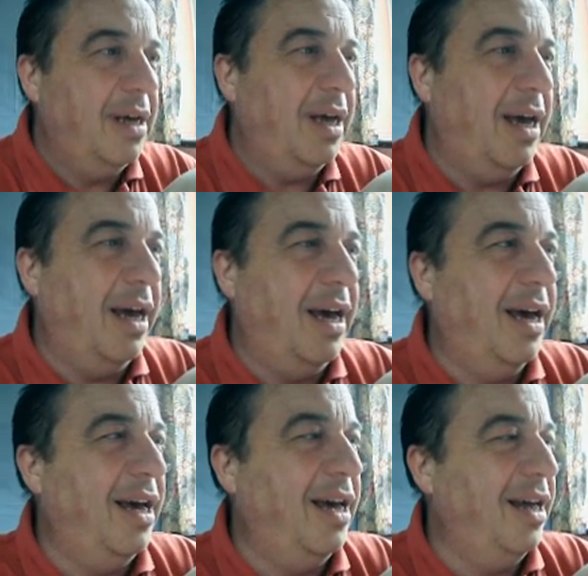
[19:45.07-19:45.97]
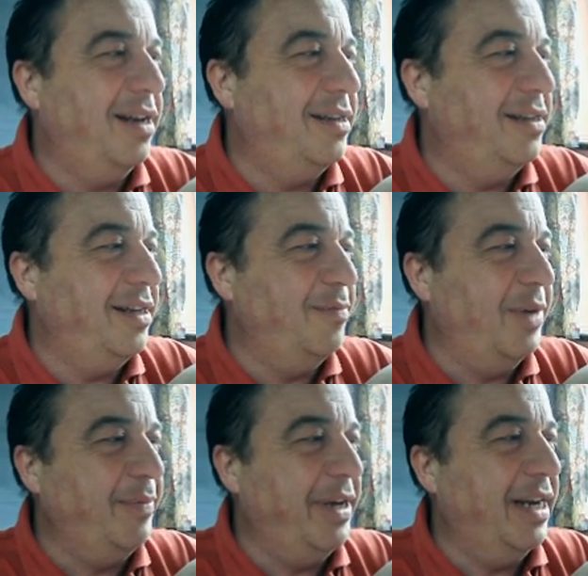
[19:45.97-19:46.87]
and did
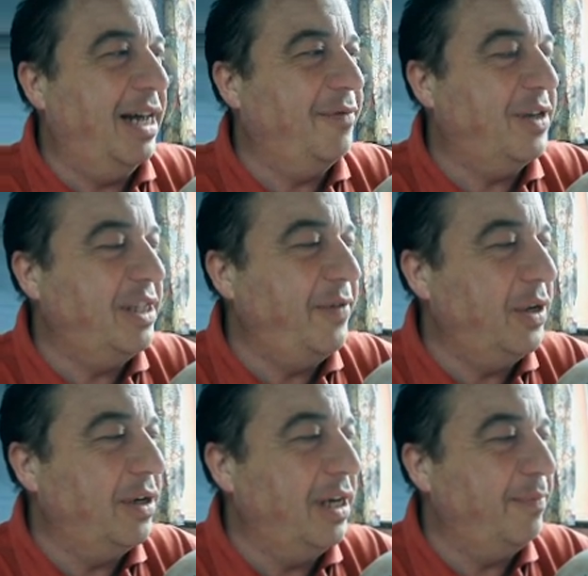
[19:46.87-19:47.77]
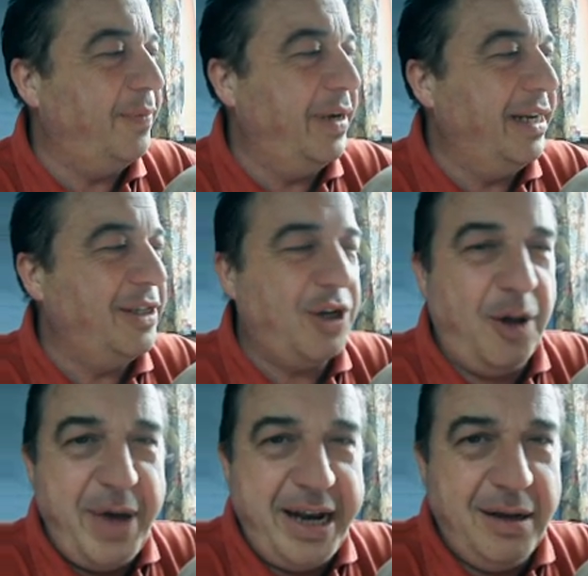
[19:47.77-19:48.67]
make me laugh, because if you look up
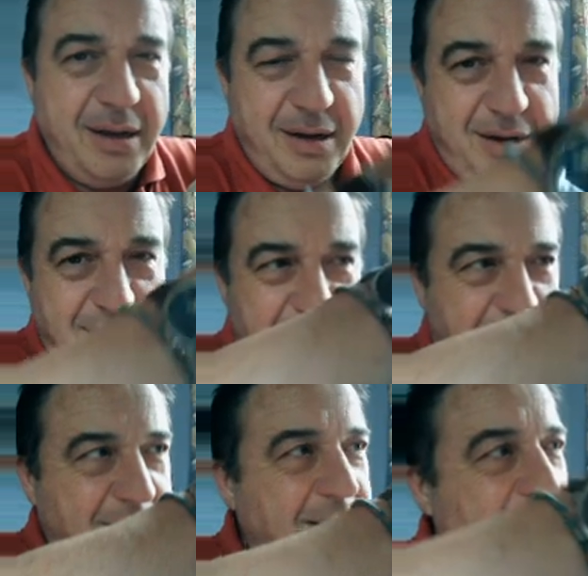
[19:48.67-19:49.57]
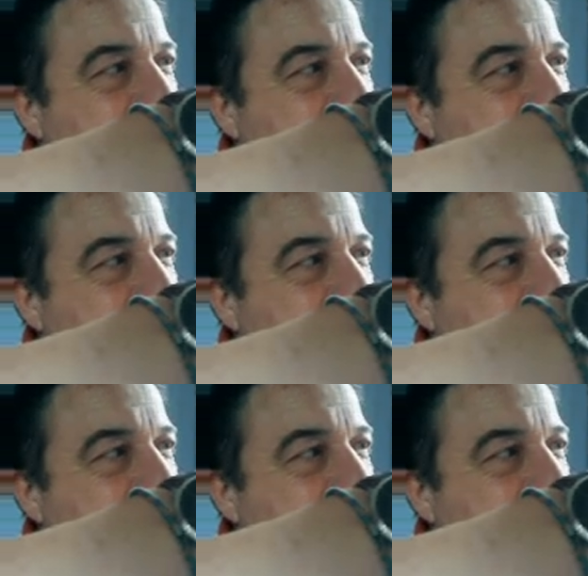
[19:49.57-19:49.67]
Tomen, if you